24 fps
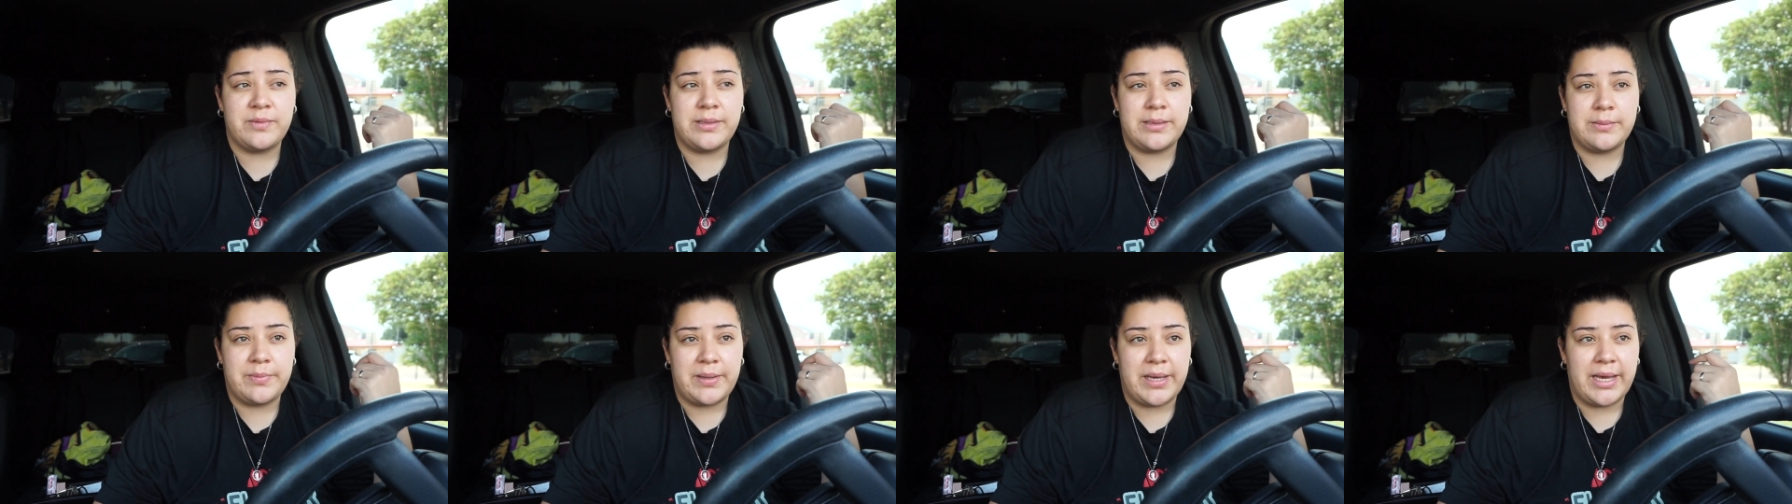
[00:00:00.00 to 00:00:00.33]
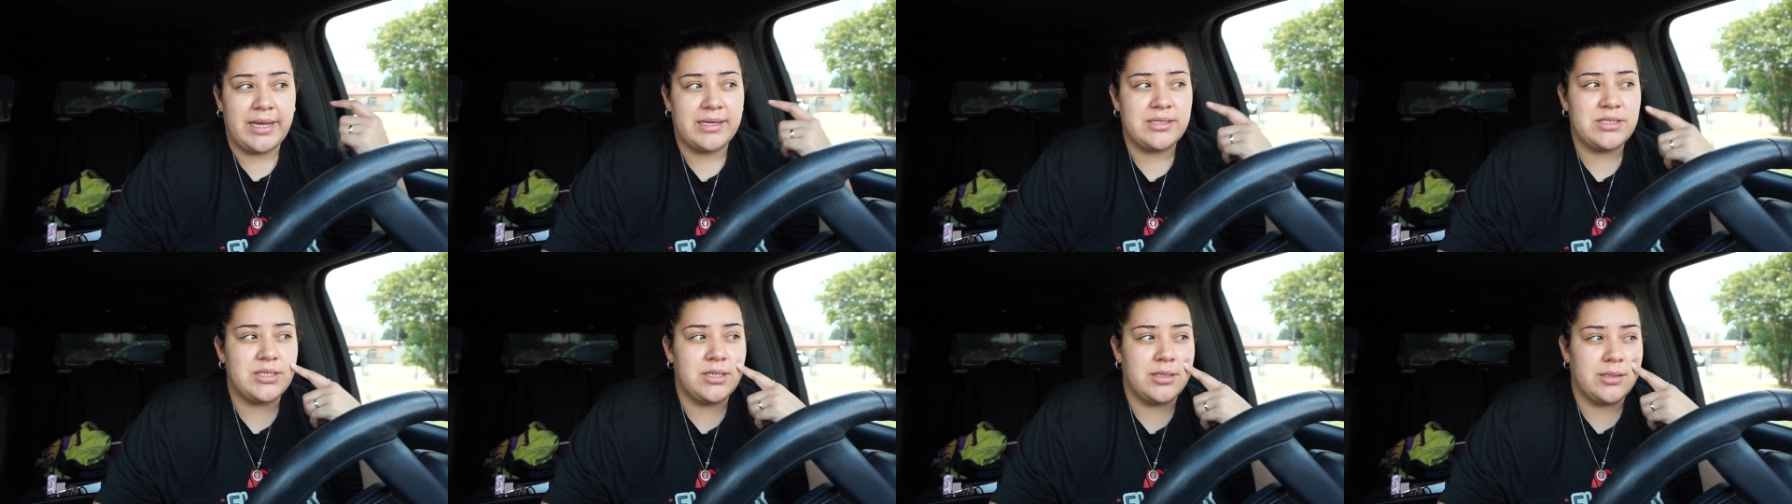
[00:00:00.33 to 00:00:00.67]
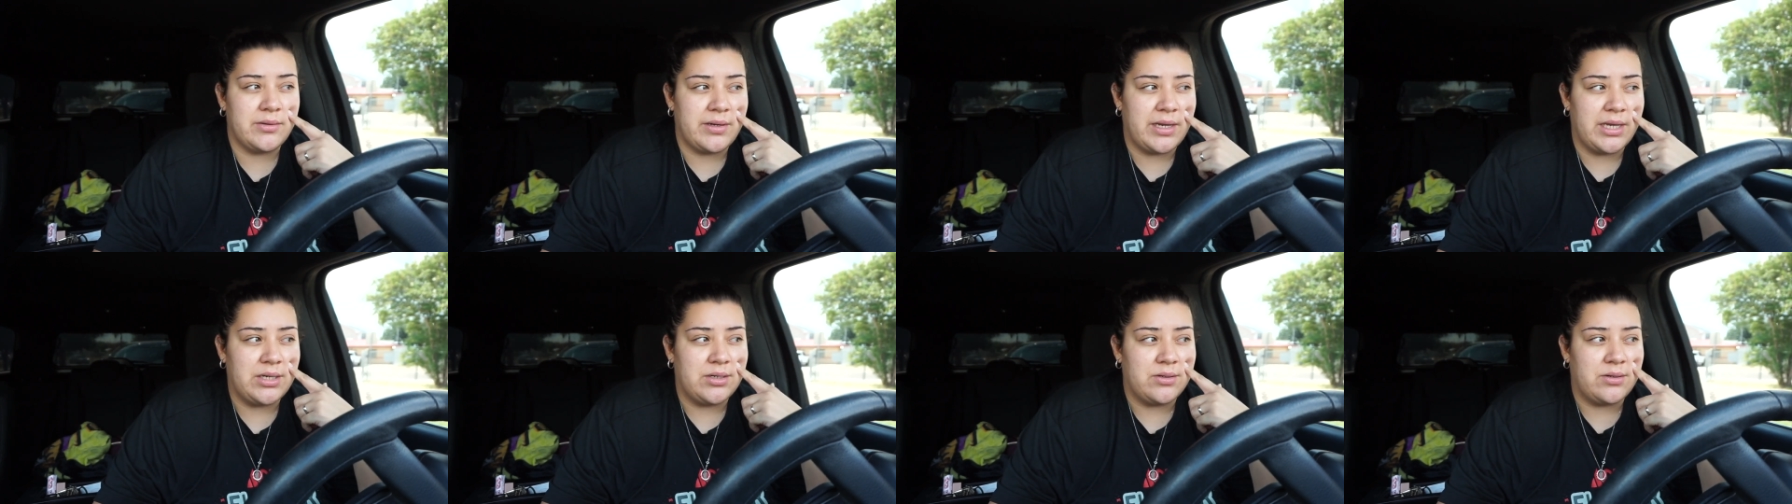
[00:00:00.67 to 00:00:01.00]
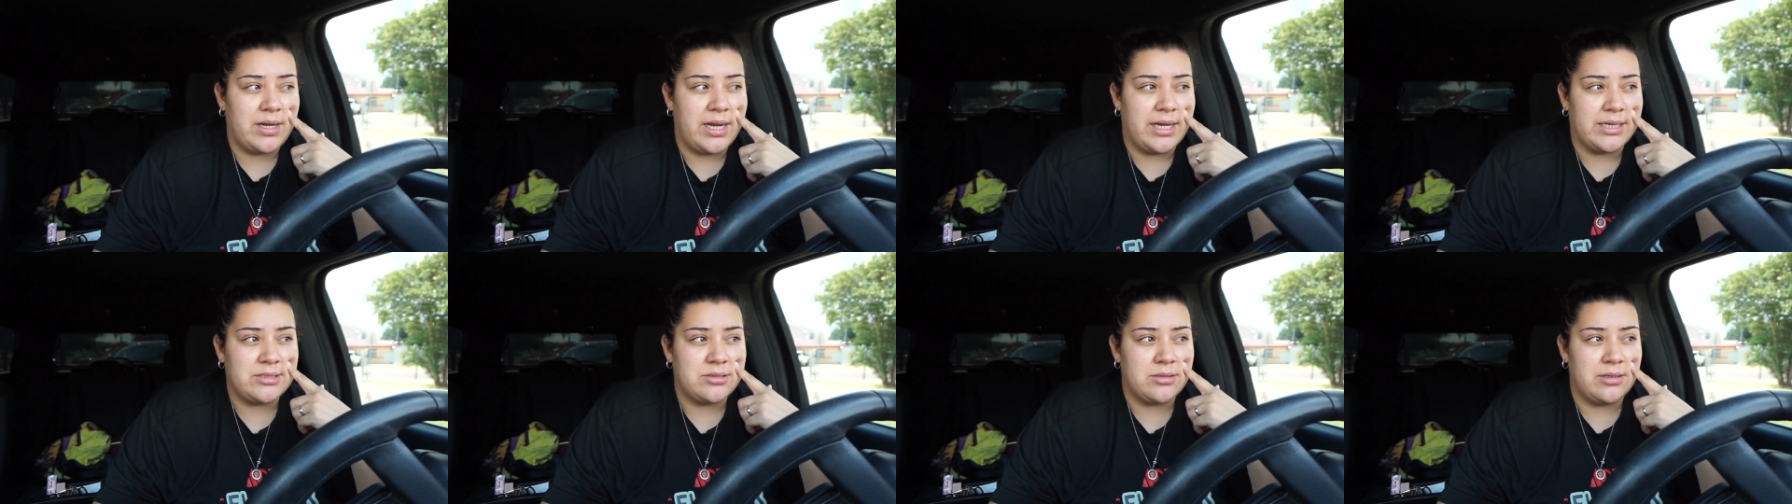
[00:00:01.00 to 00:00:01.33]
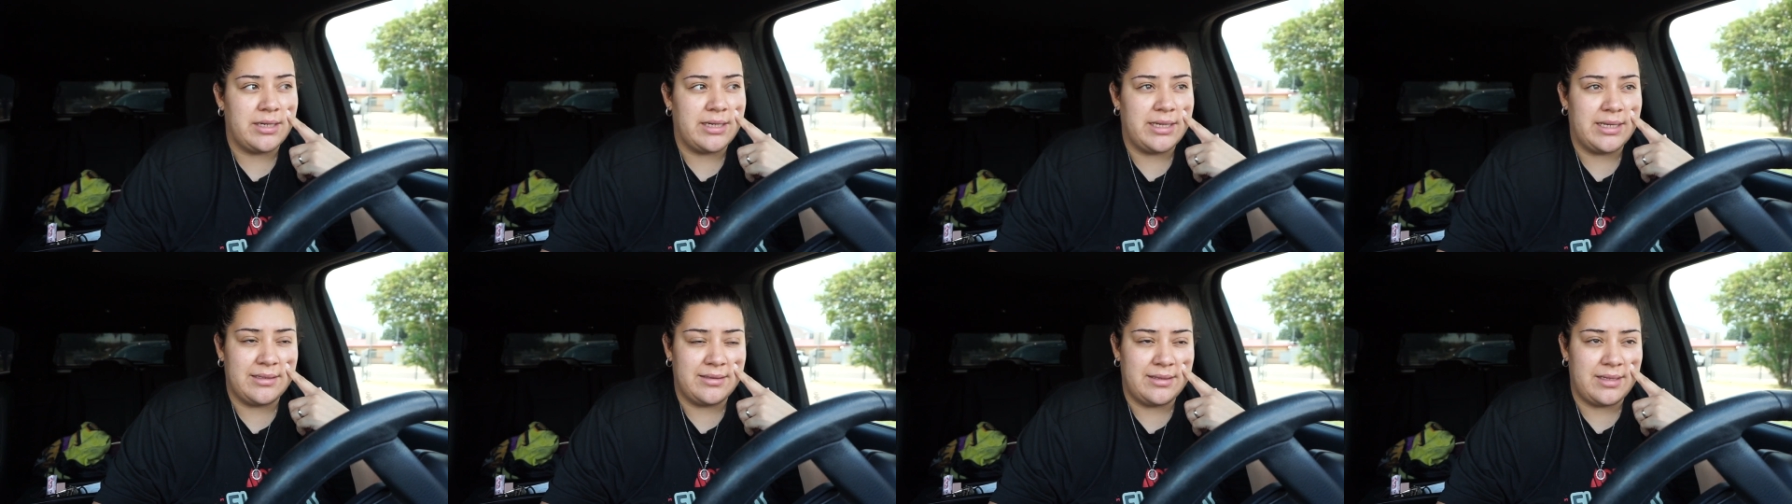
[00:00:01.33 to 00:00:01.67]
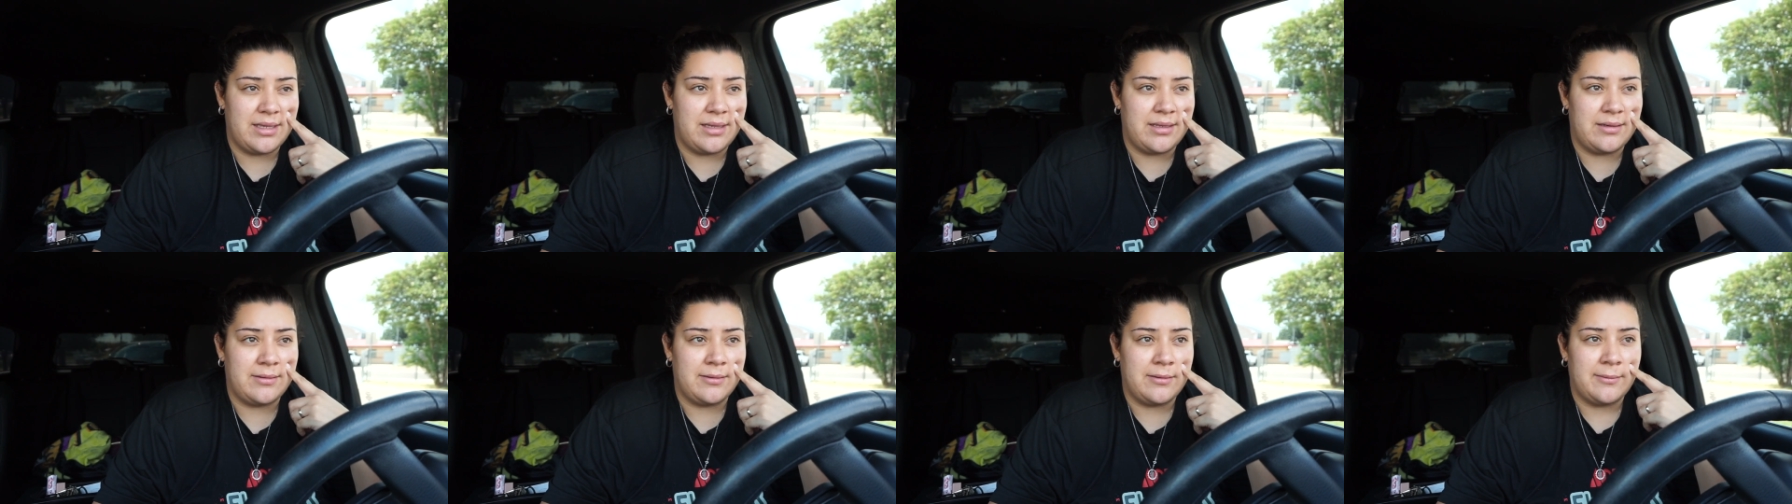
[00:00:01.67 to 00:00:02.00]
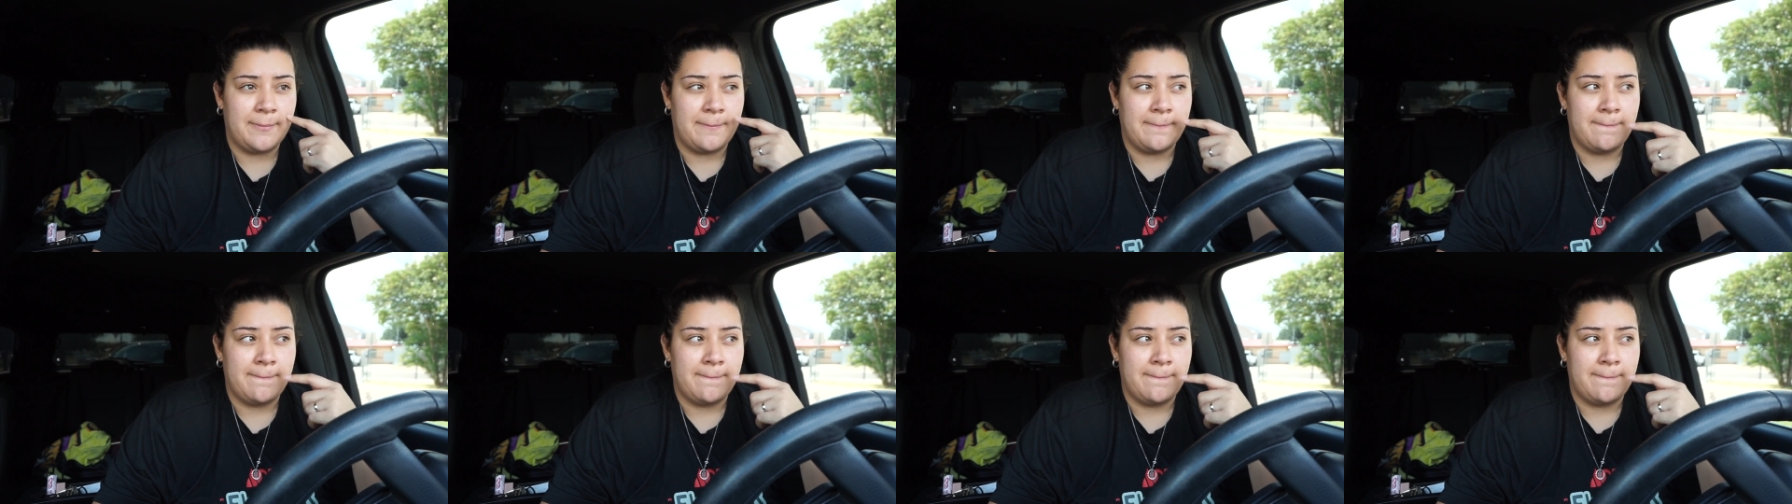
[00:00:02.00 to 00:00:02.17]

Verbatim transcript: me back to Laredo, actually. And then